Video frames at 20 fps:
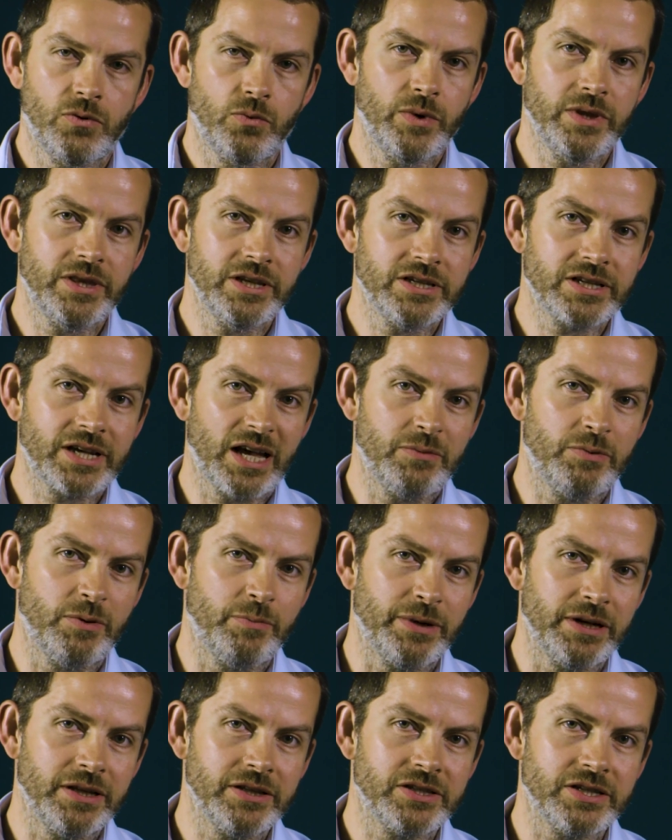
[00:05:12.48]
With these
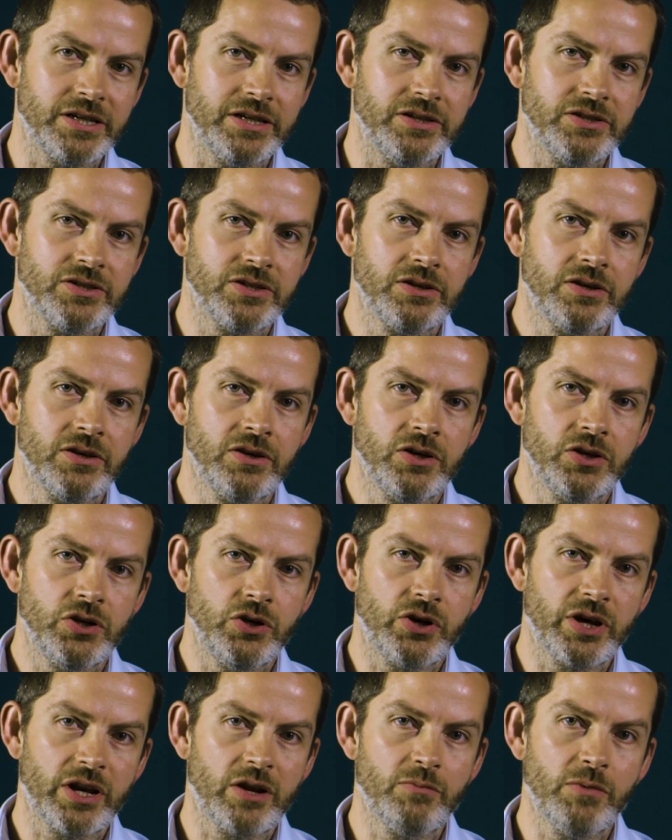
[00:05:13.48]
capabilities,
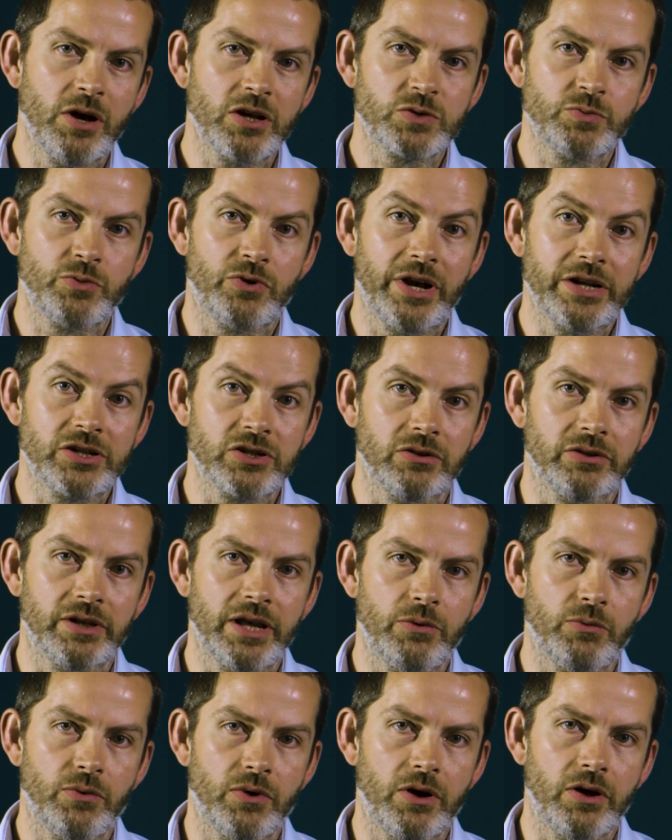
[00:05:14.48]
you get a much more agile
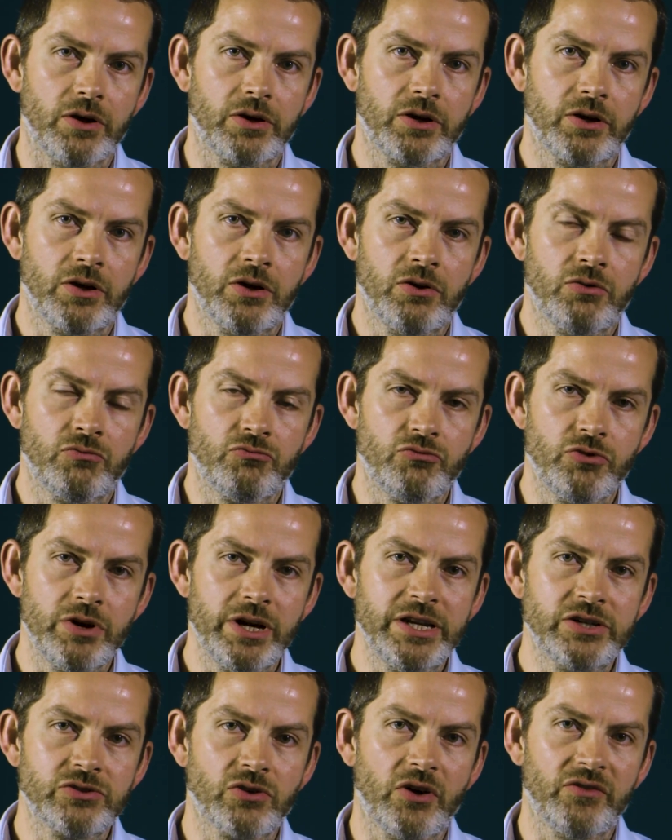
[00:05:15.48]
network,
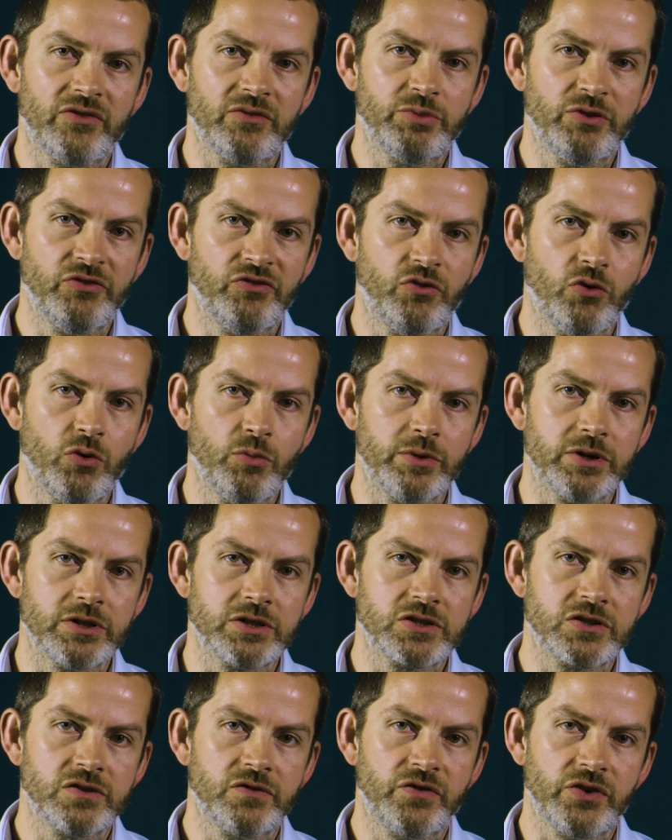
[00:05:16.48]
really driving
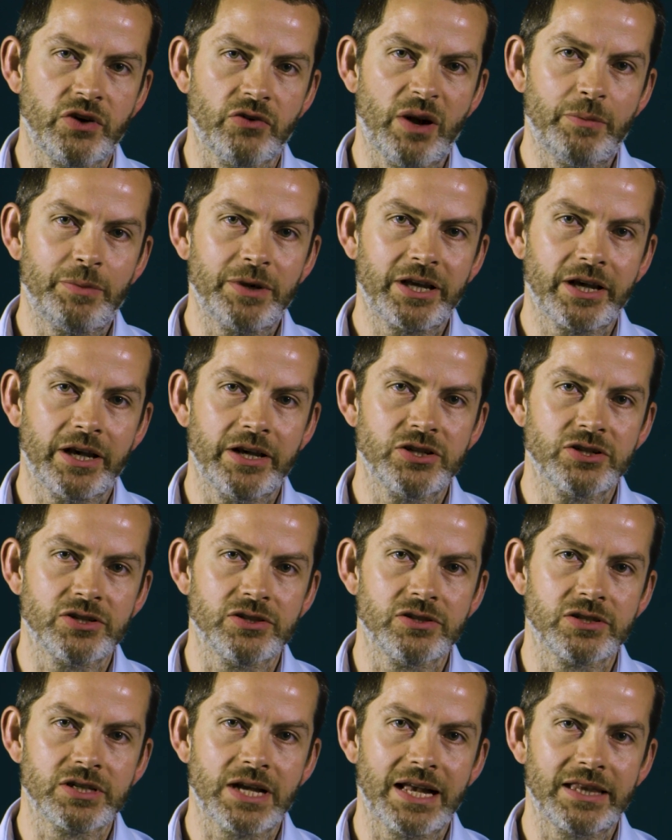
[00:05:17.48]
performance for your
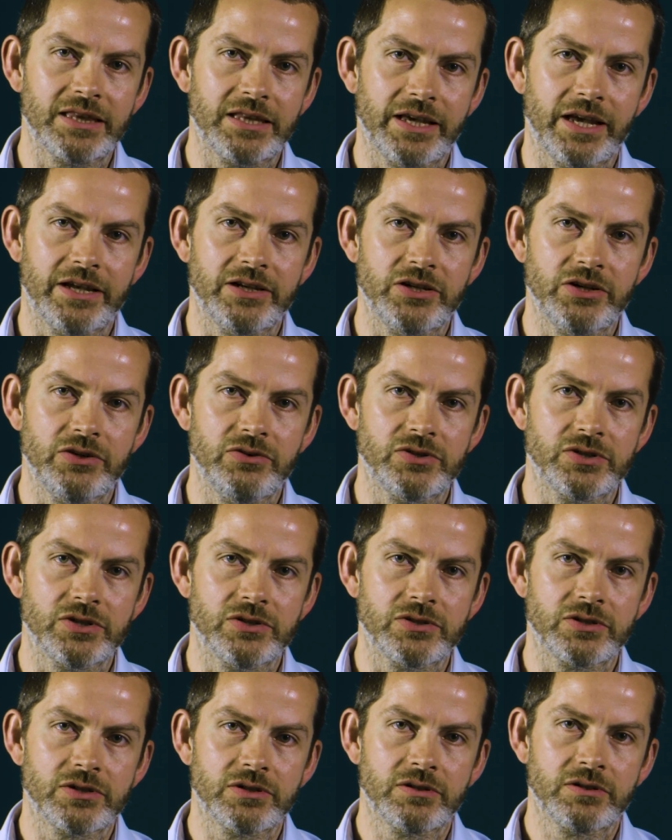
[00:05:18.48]
applications and the end
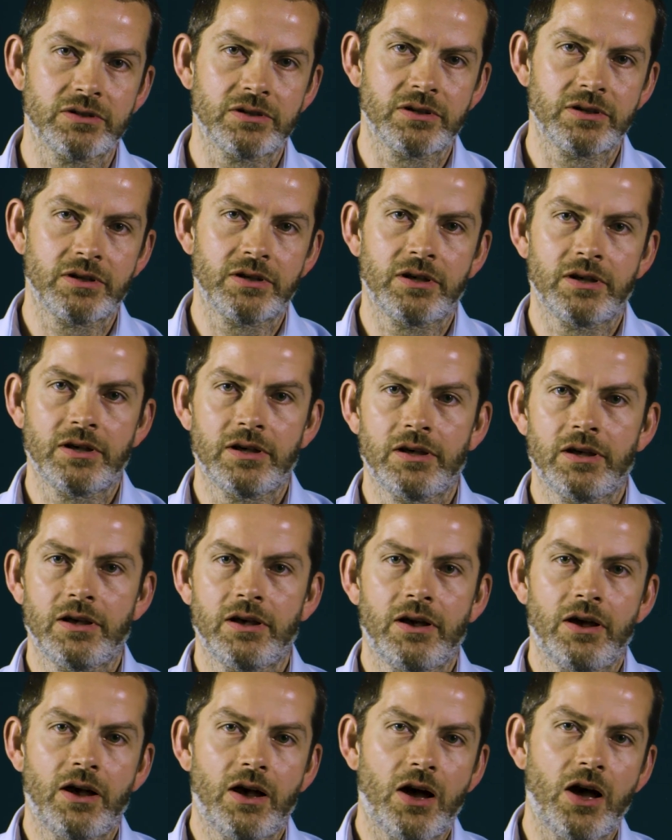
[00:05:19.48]
users.
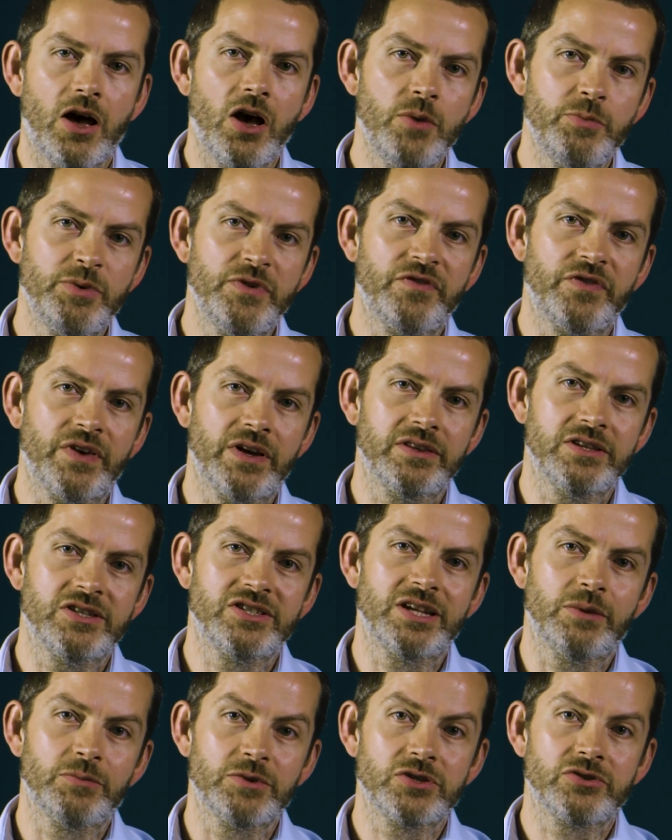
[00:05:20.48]
I hope you found this
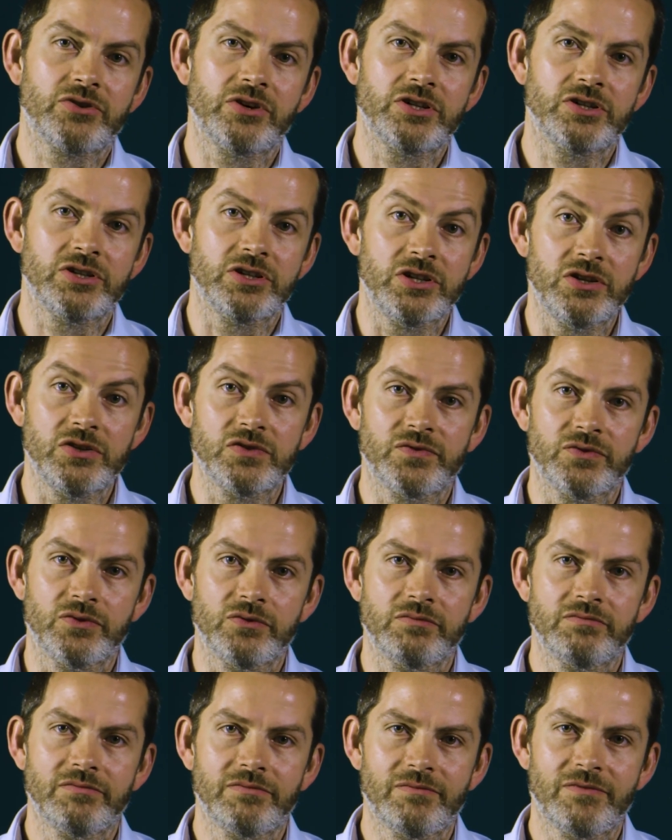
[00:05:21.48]
demonstration
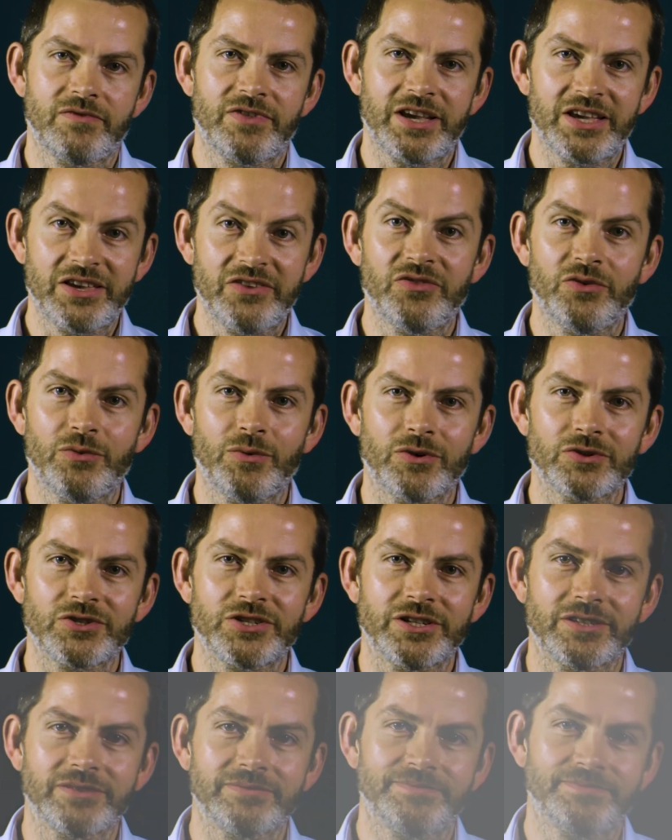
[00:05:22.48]
useful. Thank you for
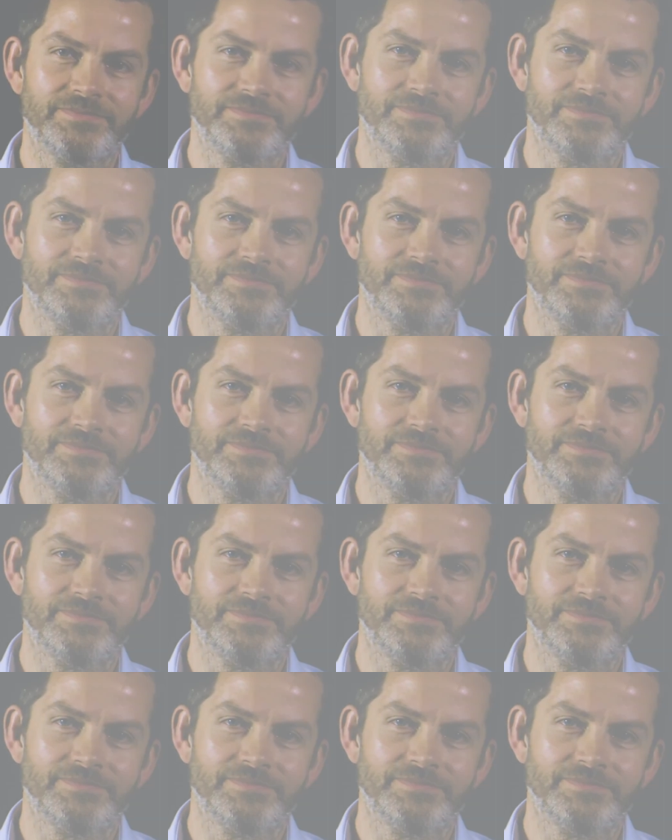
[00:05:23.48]
watching.